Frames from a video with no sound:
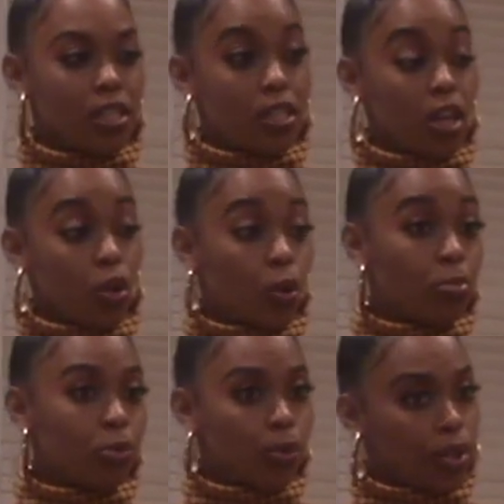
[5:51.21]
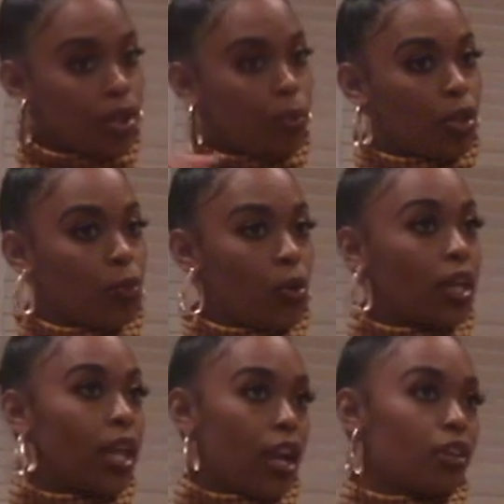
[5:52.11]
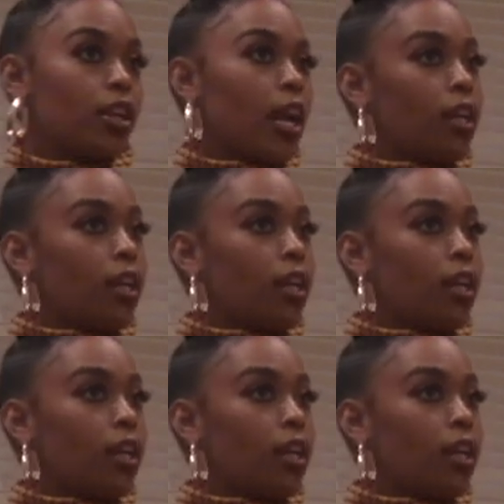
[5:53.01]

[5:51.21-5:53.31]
stuck or bored with one area.